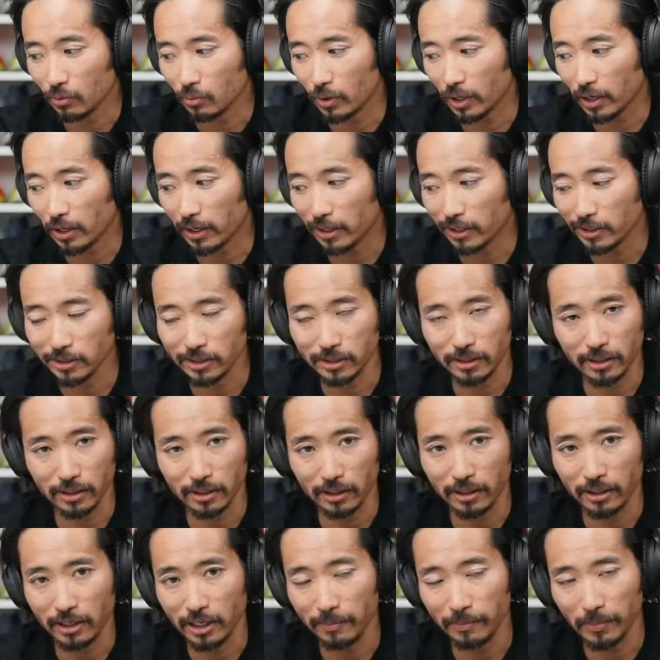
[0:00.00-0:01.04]
whereas
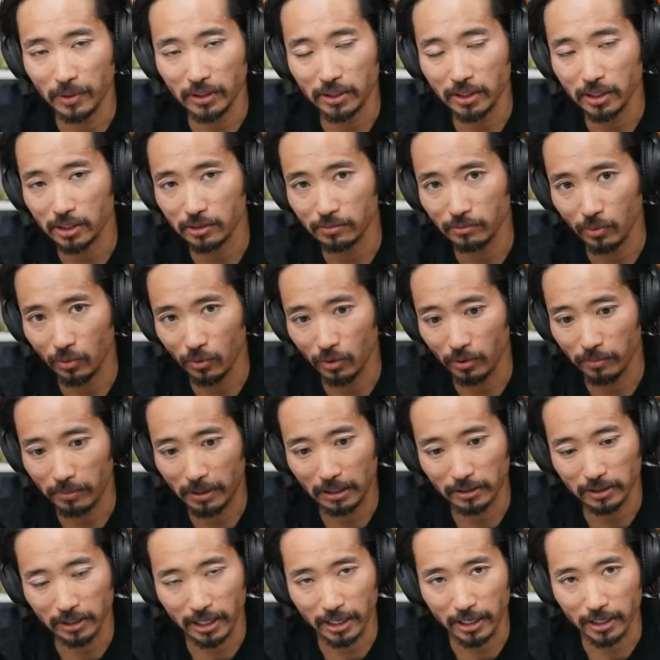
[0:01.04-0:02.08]
the Nimbus is more
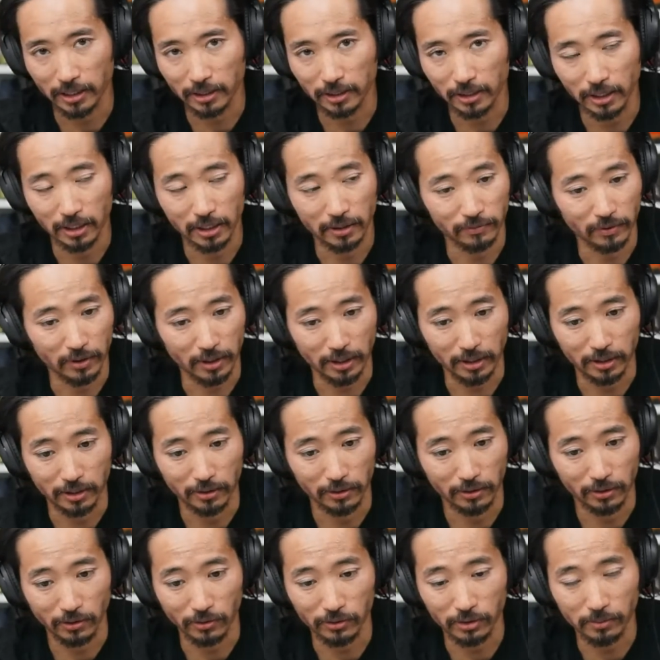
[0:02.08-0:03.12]
about that kind of like
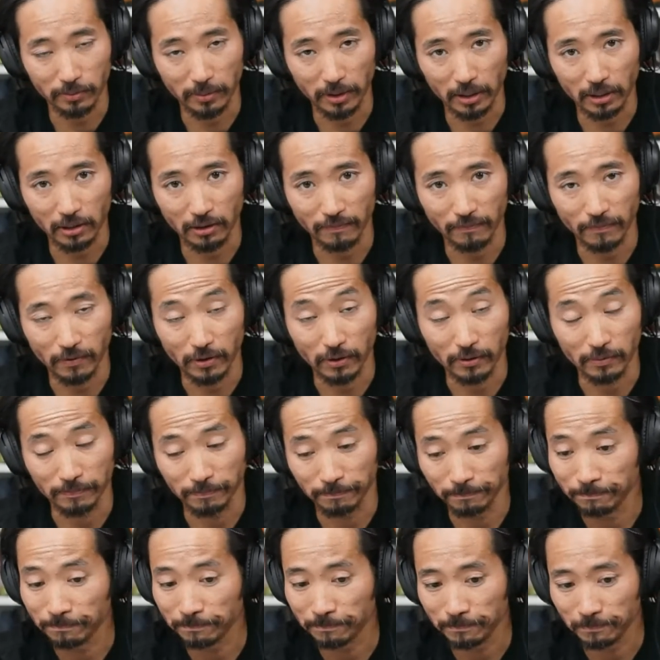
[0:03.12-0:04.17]
ultimate comfort.
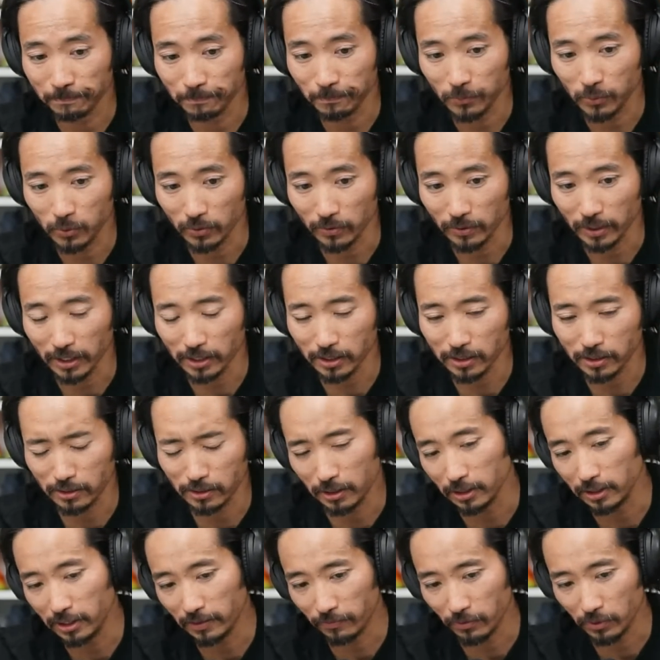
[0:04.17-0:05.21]
So that's
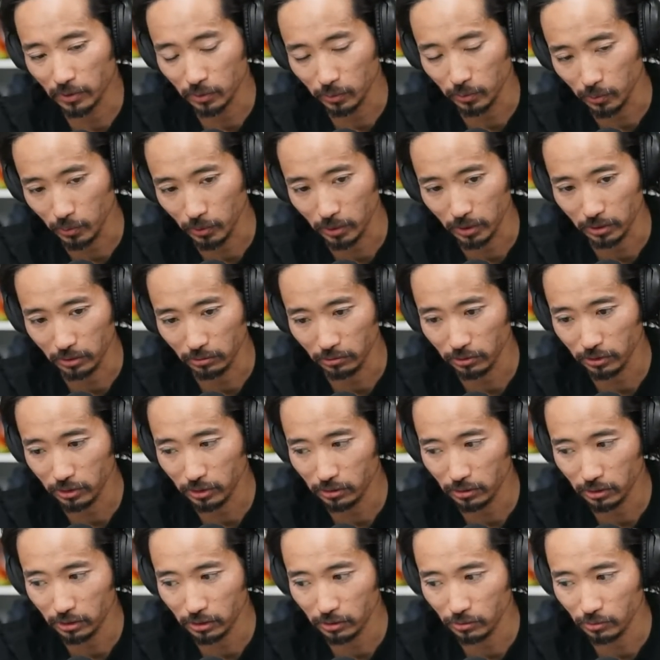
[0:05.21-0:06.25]
the difference between those
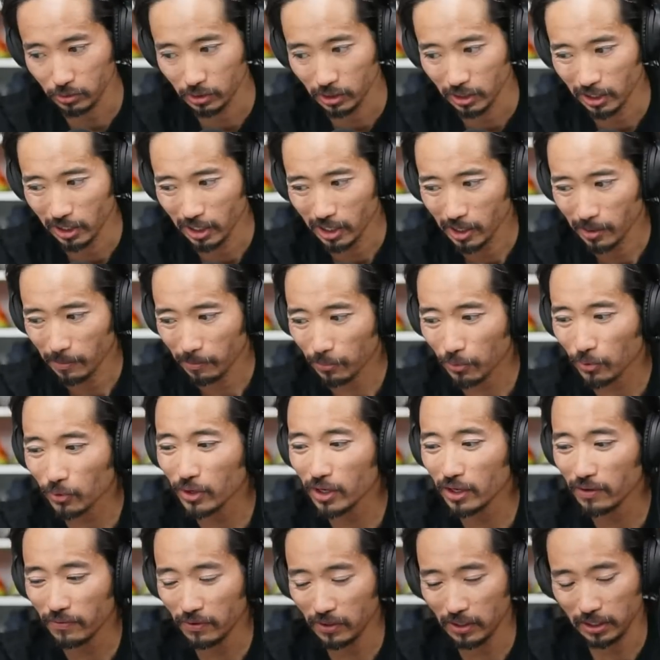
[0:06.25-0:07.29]
two shoes.
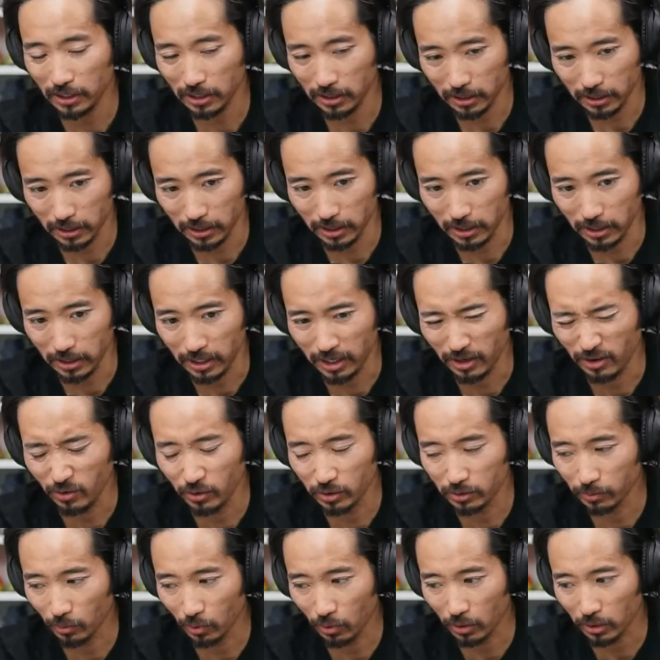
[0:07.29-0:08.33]
Previously, it
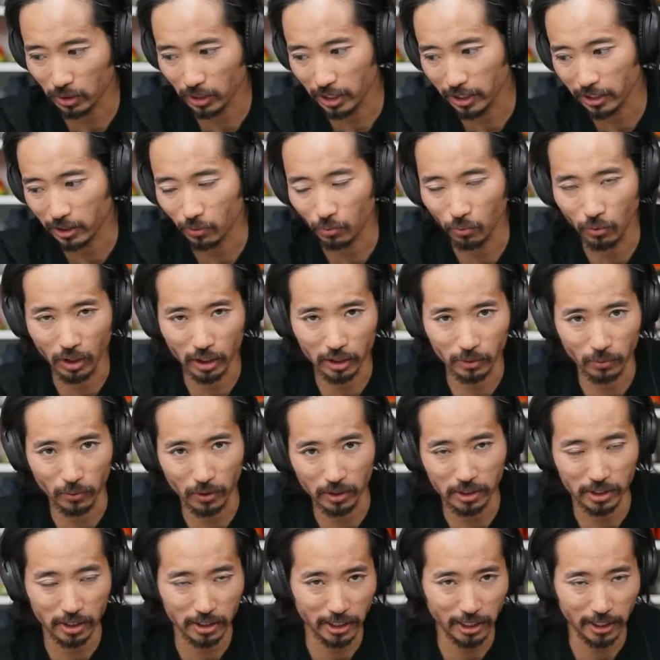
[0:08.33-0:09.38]
was more like one
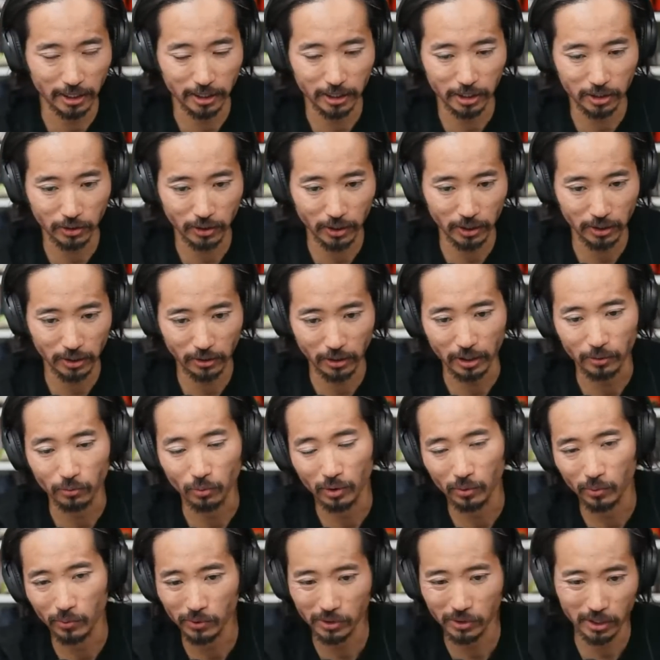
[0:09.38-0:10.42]
was a daily trainer and
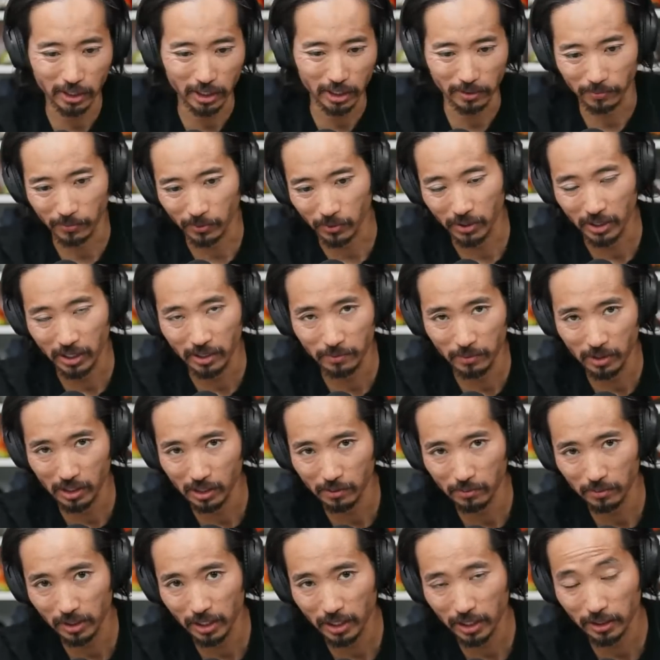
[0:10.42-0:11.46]
one was like a
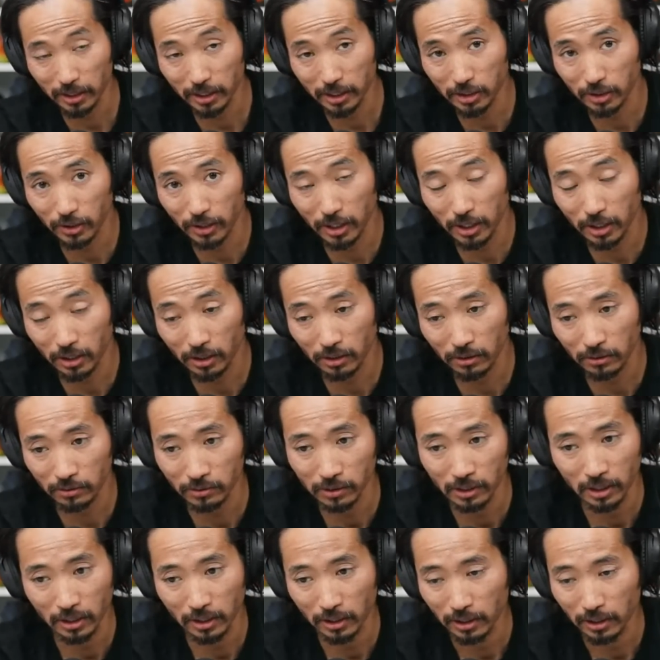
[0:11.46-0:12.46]
premium daily trainer